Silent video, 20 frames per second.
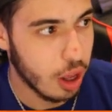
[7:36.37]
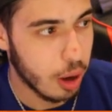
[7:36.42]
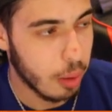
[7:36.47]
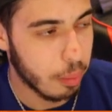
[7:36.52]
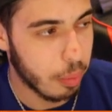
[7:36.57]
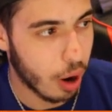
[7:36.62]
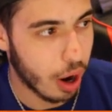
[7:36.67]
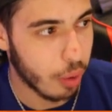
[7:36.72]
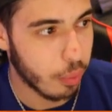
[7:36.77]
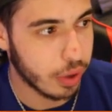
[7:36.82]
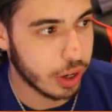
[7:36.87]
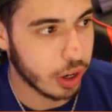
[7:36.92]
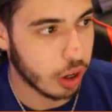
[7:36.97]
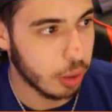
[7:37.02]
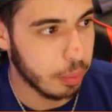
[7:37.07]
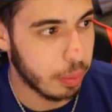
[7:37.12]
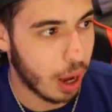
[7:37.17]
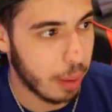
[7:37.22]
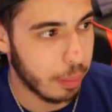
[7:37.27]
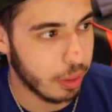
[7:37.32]
But we go to the
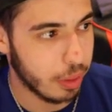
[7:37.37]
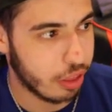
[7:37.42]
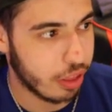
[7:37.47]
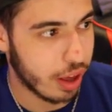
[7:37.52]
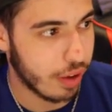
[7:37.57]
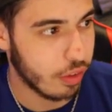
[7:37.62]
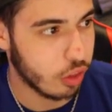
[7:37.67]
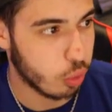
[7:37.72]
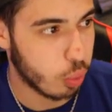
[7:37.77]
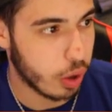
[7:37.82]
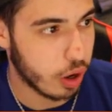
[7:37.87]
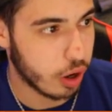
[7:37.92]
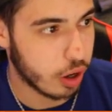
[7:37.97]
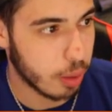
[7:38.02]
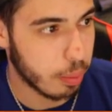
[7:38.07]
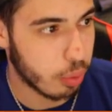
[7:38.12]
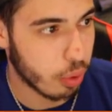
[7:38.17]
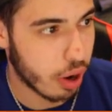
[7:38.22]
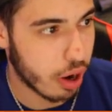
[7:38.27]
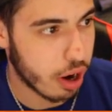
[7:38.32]
bottom of the seventh where
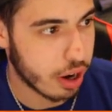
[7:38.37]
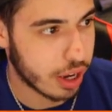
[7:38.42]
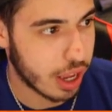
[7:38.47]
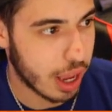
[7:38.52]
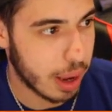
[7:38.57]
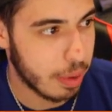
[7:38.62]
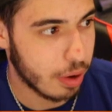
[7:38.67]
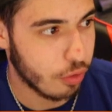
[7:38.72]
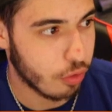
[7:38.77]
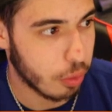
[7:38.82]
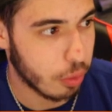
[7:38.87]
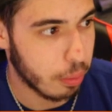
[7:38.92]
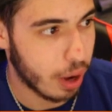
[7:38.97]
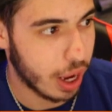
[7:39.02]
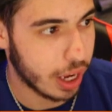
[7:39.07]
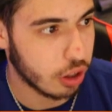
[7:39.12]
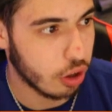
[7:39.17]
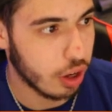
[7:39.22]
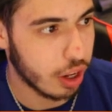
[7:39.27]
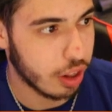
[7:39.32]
Cabrera came in for
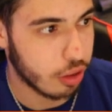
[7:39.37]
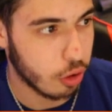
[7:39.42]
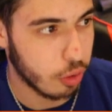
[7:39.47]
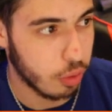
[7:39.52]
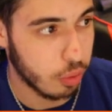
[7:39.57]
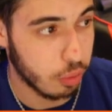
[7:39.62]
Michaelis,